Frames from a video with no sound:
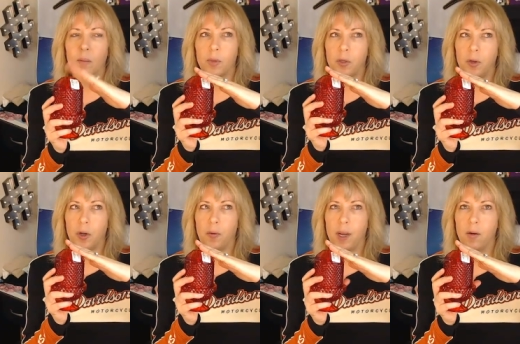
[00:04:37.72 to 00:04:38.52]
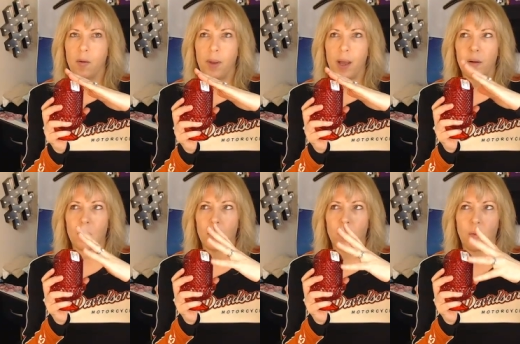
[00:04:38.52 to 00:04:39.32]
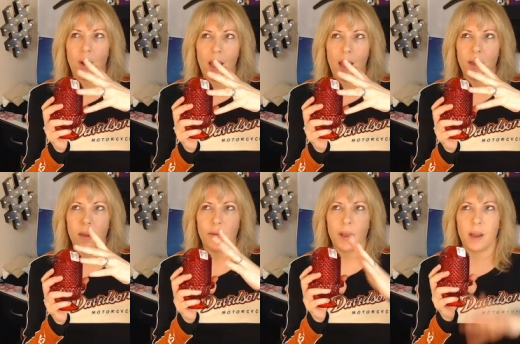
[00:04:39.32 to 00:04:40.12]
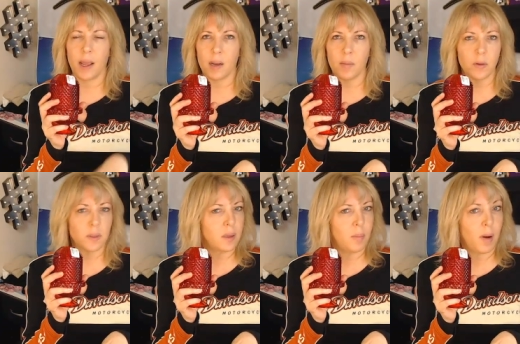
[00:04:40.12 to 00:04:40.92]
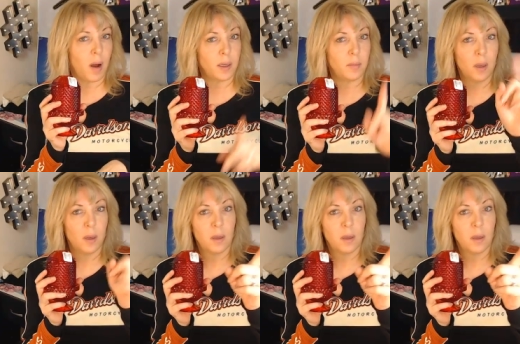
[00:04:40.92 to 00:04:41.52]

blue and green are better, red, and then amber's at the bottom.